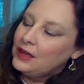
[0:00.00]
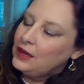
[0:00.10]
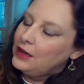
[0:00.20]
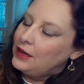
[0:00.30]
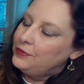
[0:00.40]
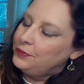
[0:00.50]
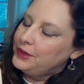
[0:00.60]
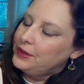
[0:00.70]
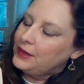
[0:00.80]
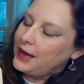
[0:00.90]
If we
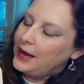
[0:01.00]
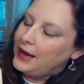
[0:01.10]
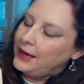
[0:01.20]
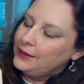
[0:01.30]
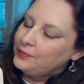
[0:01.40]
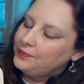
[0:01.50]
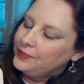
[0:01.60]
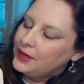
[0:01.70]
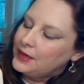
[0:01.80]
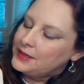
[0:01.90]
look at
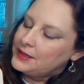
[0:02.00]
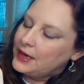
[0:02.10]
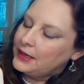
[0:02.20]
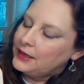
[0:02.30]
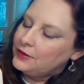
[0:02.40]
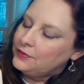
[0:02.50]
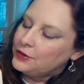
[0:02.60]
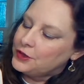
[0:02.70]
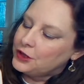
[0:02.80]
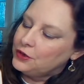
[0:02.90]
a second
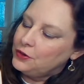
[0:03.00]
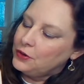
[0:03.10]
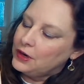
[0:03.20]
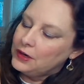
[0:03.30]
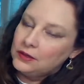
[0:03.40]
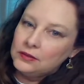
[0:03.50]
inversion chord,